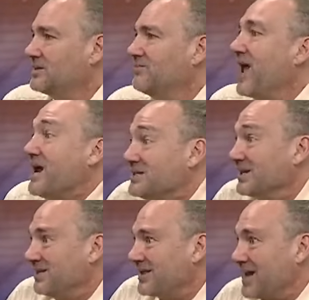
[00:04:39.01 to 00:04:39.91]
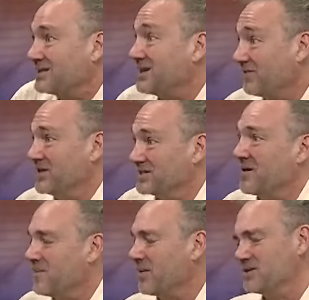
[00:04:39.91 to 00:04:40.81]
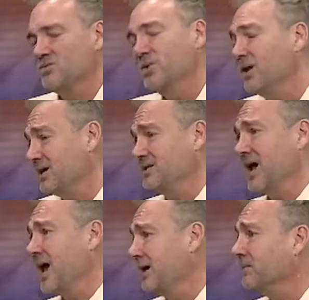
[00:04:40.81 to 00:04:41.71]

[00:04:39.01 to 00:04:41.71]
amazing, that stuff that's coming up. It's really exciting.